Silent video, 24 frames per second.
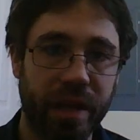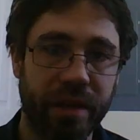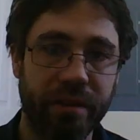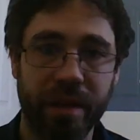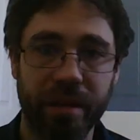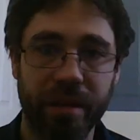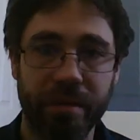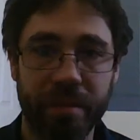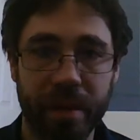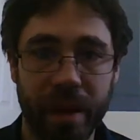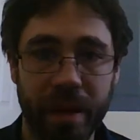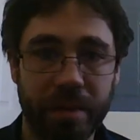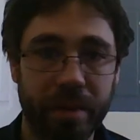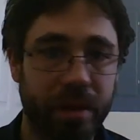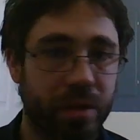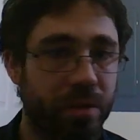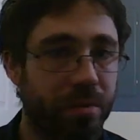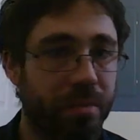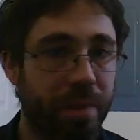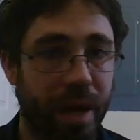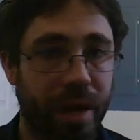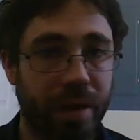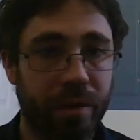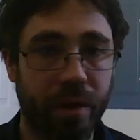even if people do
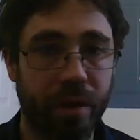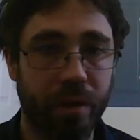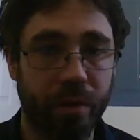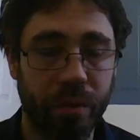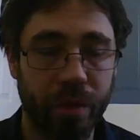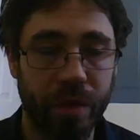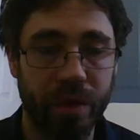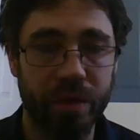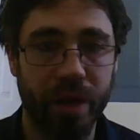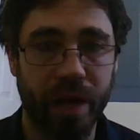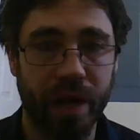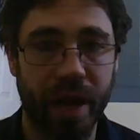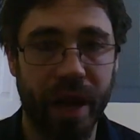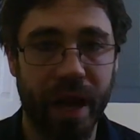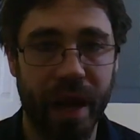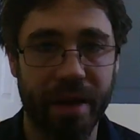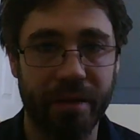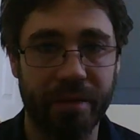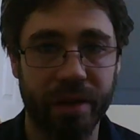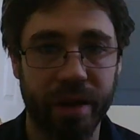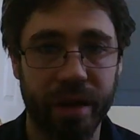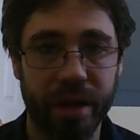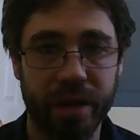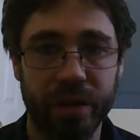better or worse on
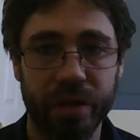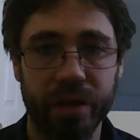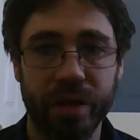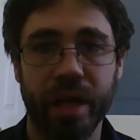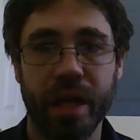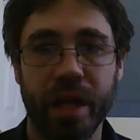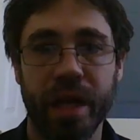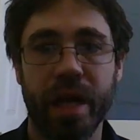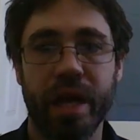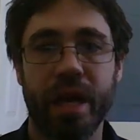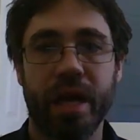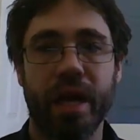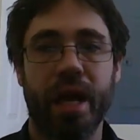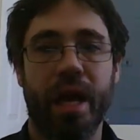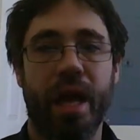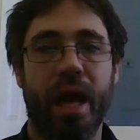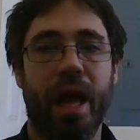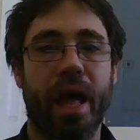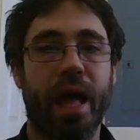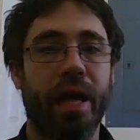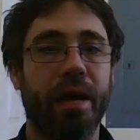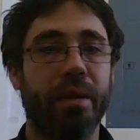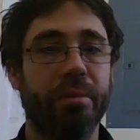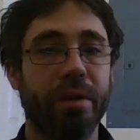average,
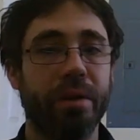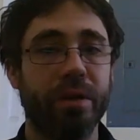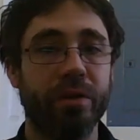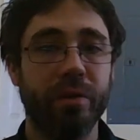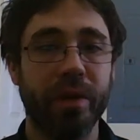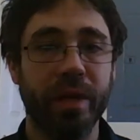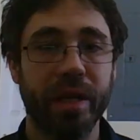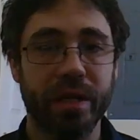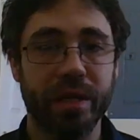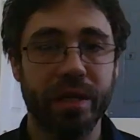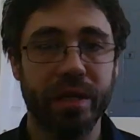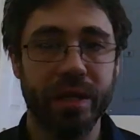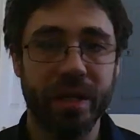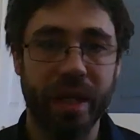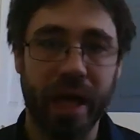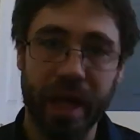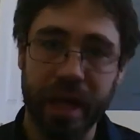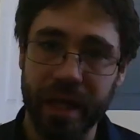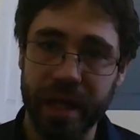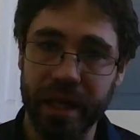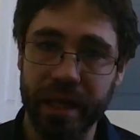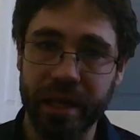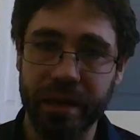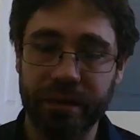and between
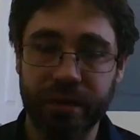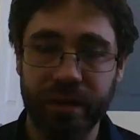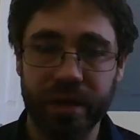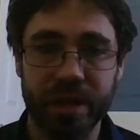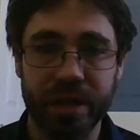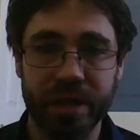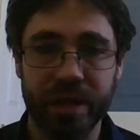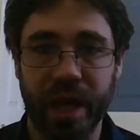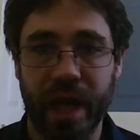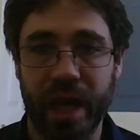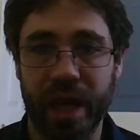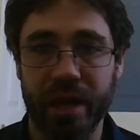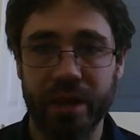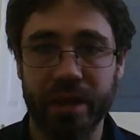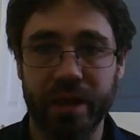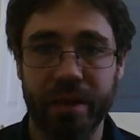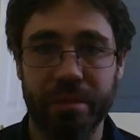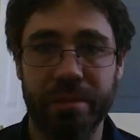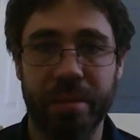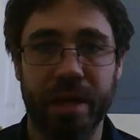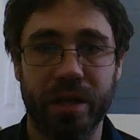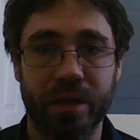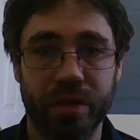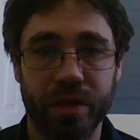slightly different scales
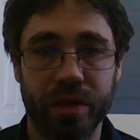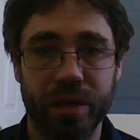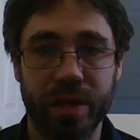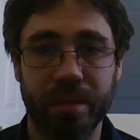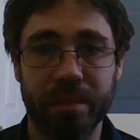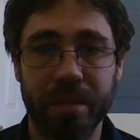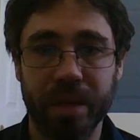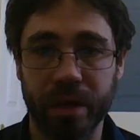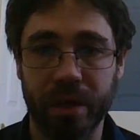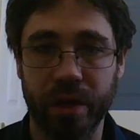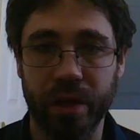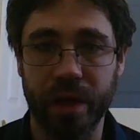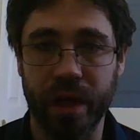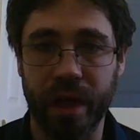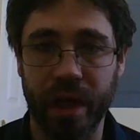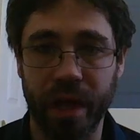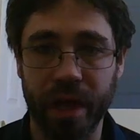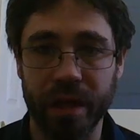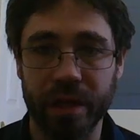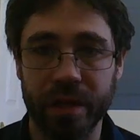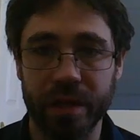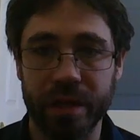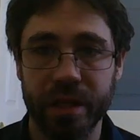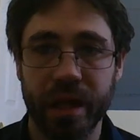that measure similar
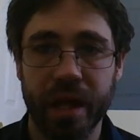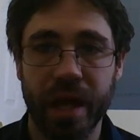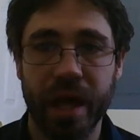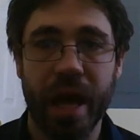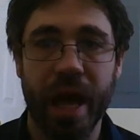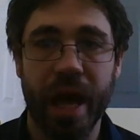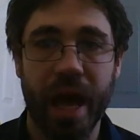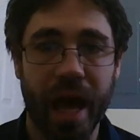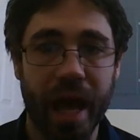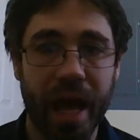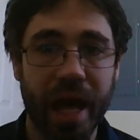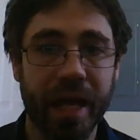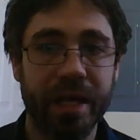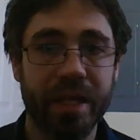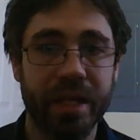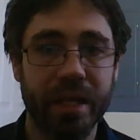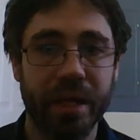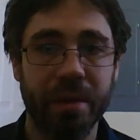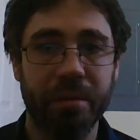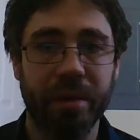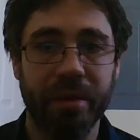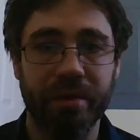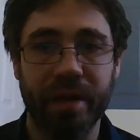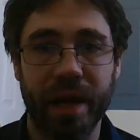things, and
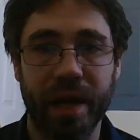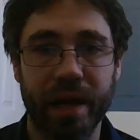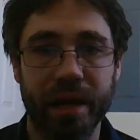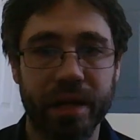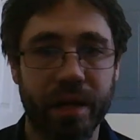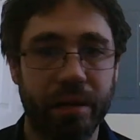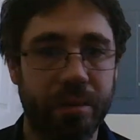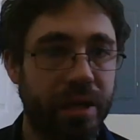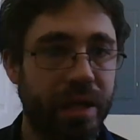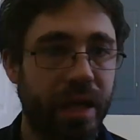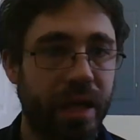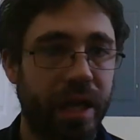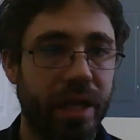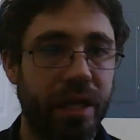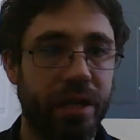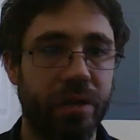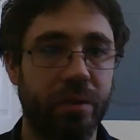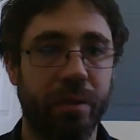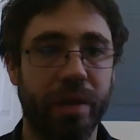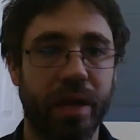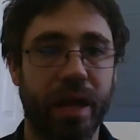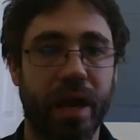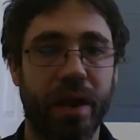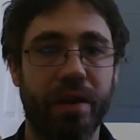simplify
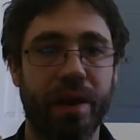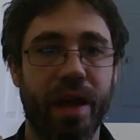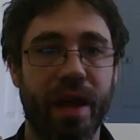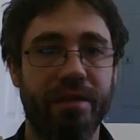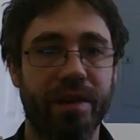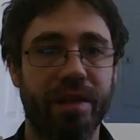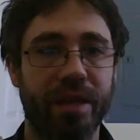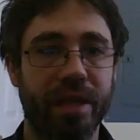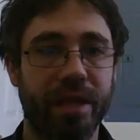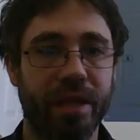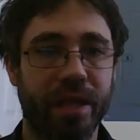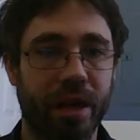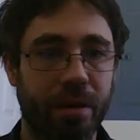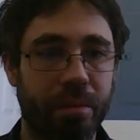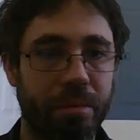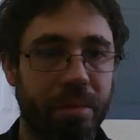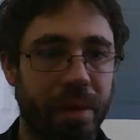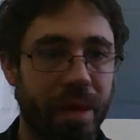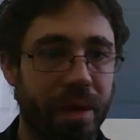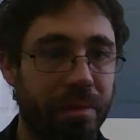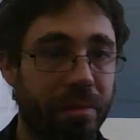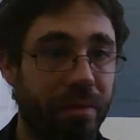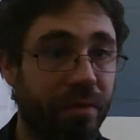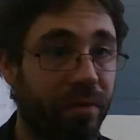interpretation without having to tell
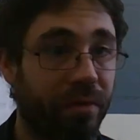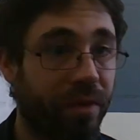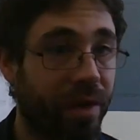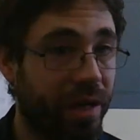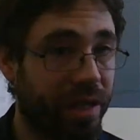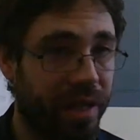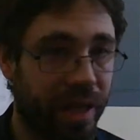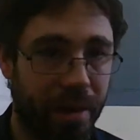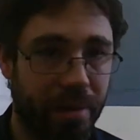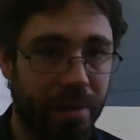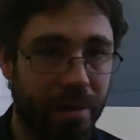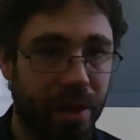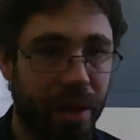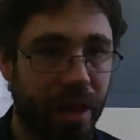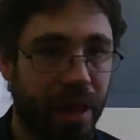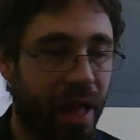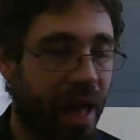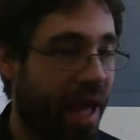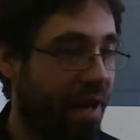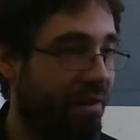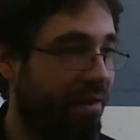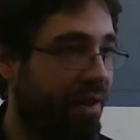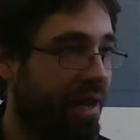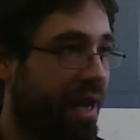people, for example, that they
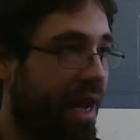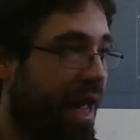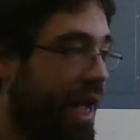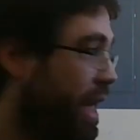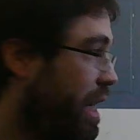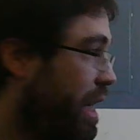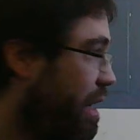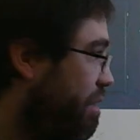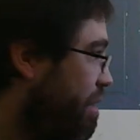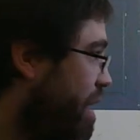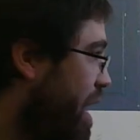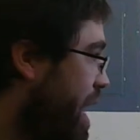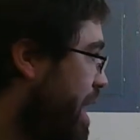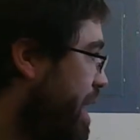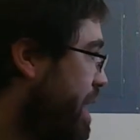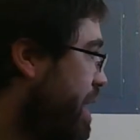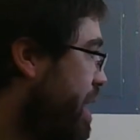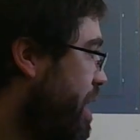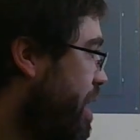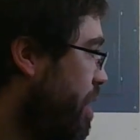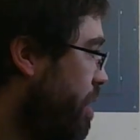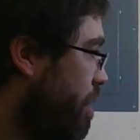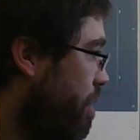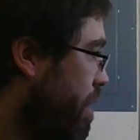have a negative
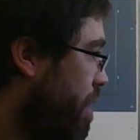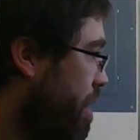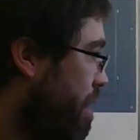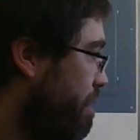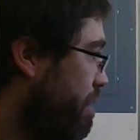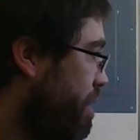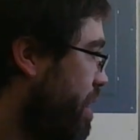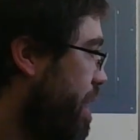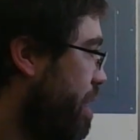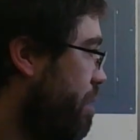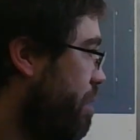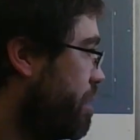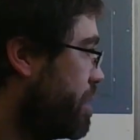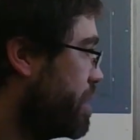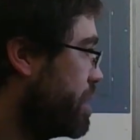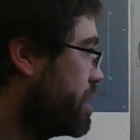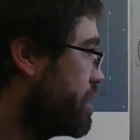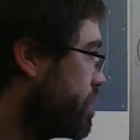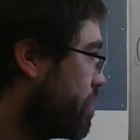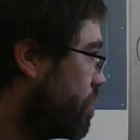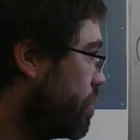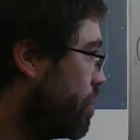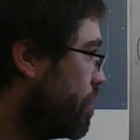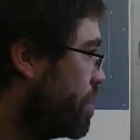IQ if they were to
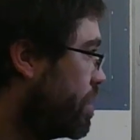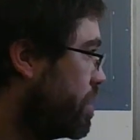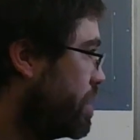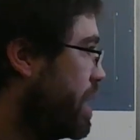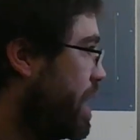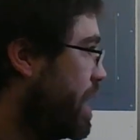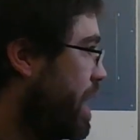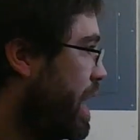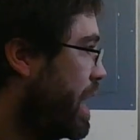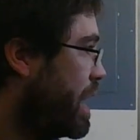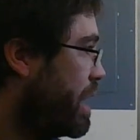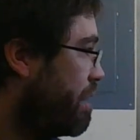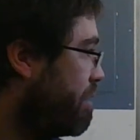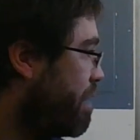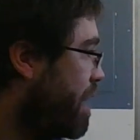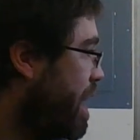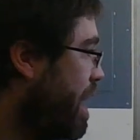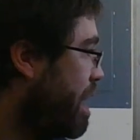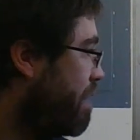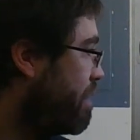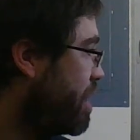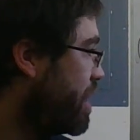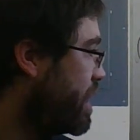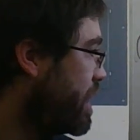score
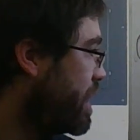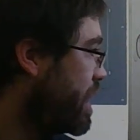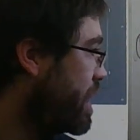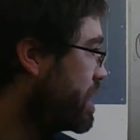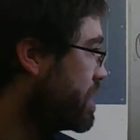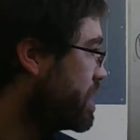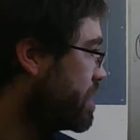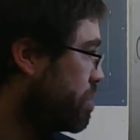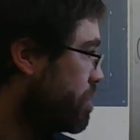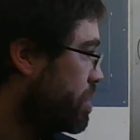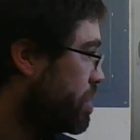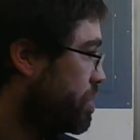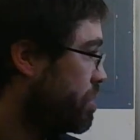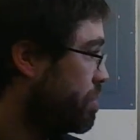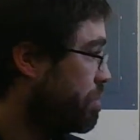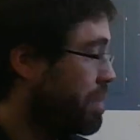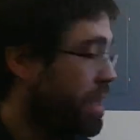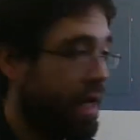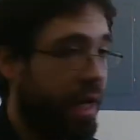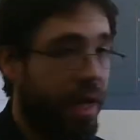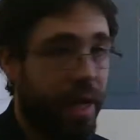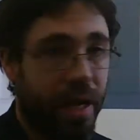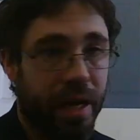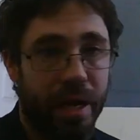85 on this, which would
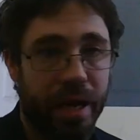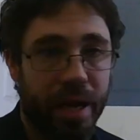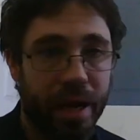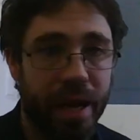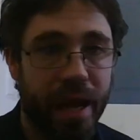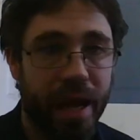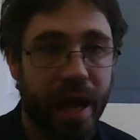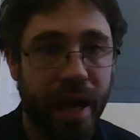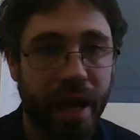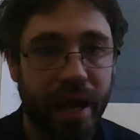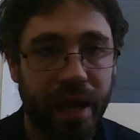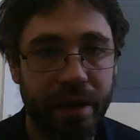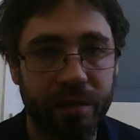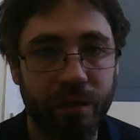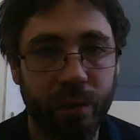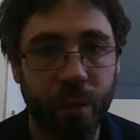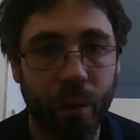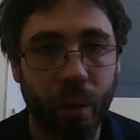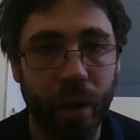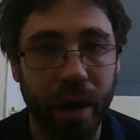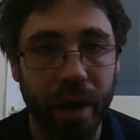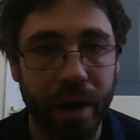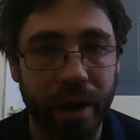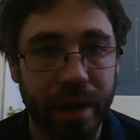be
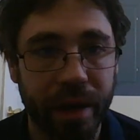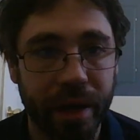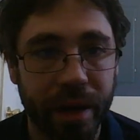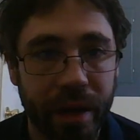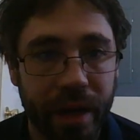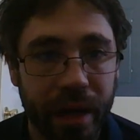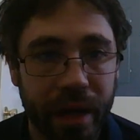-1.